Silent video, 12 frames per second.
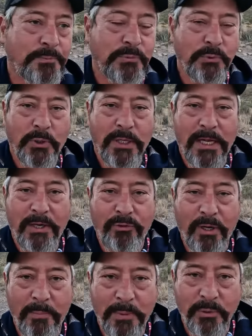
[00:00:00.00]
We realized
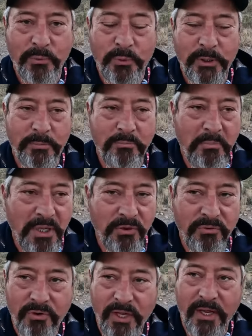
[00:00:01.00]
how much we
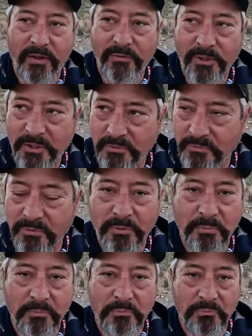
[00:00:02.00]
missed having
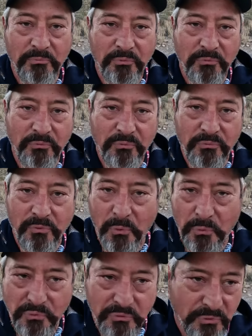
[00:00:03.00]
some
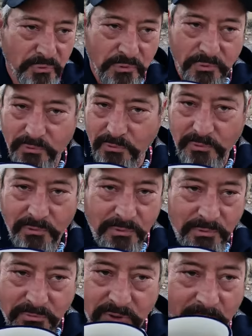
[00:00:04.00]
social
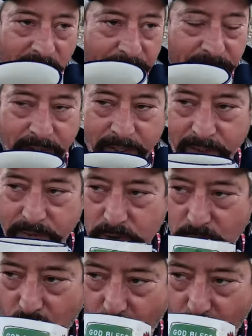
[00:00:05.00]
contact.